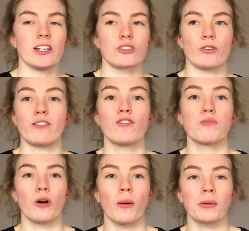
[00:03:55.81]
So if you've
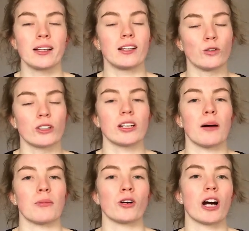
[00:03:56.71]
properly loaded
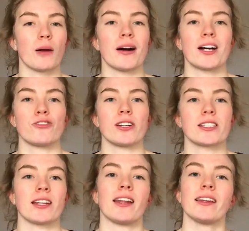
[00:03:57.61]
up on carbohydrates
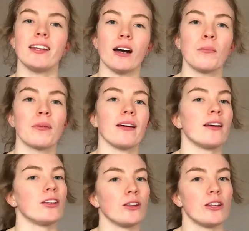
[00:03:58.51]
in the lead up,
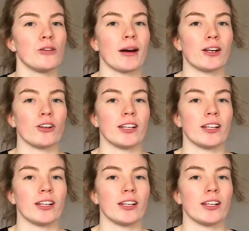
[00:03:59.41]
you might not